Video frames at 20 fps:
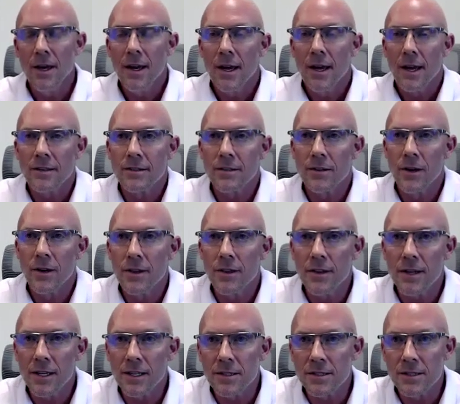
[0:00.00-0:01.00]
And so I
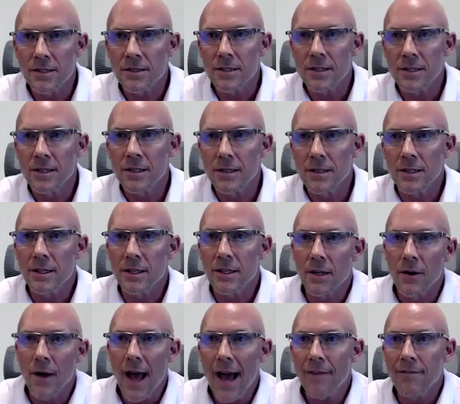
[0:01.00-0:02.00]
think just,
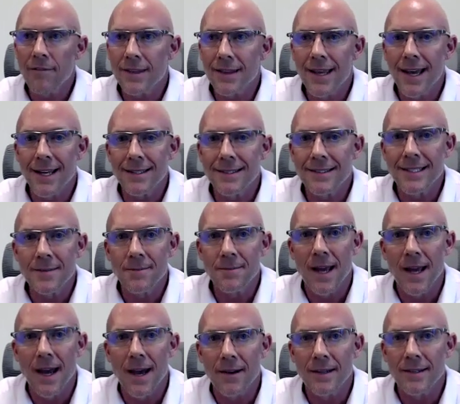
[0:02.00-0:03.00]
having that deep
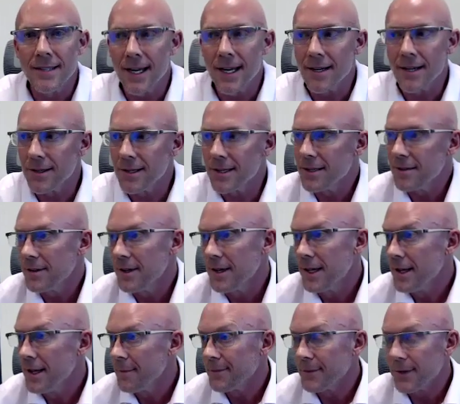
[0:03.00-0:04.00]
down integrity of,
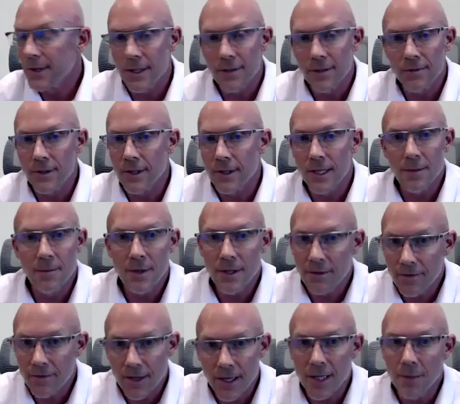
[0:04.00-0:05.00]
look, if you're going to be
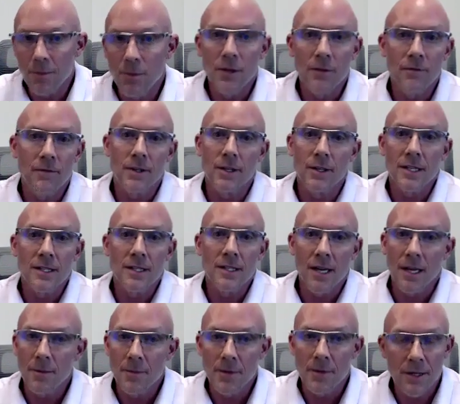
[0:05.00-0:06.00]
available, if you're going to
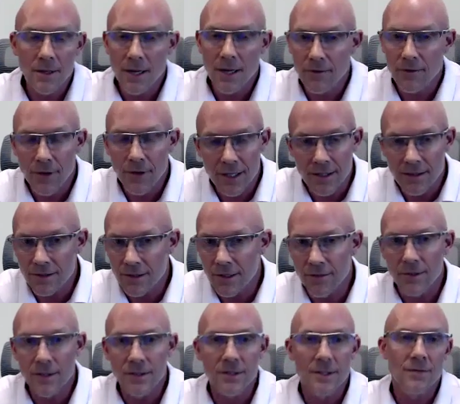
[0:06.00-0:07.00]
tell me you have great
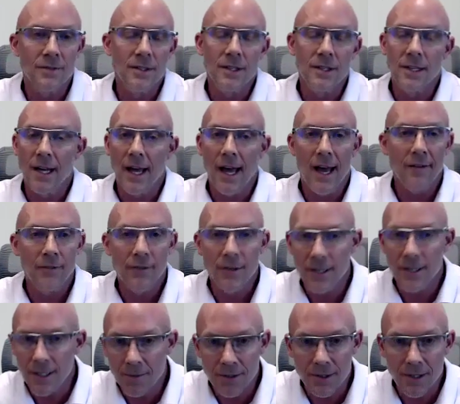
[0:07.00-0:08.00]
service, if you're going to have
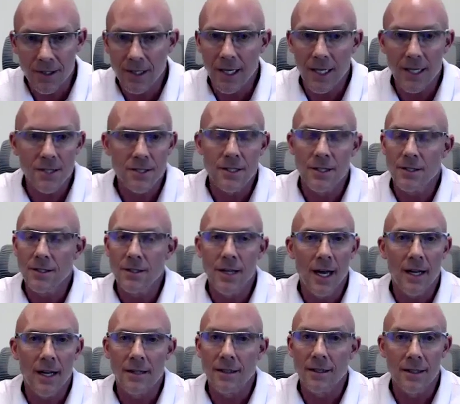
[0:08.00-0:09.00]
great communication, you
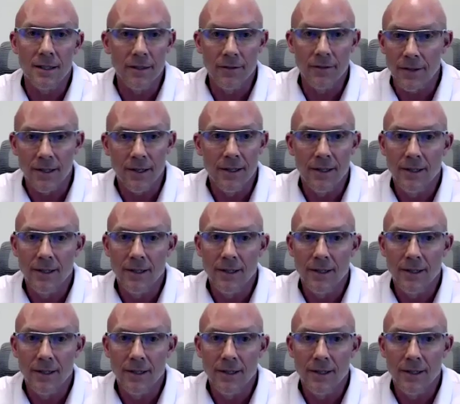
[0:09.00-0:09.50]
got to deliver.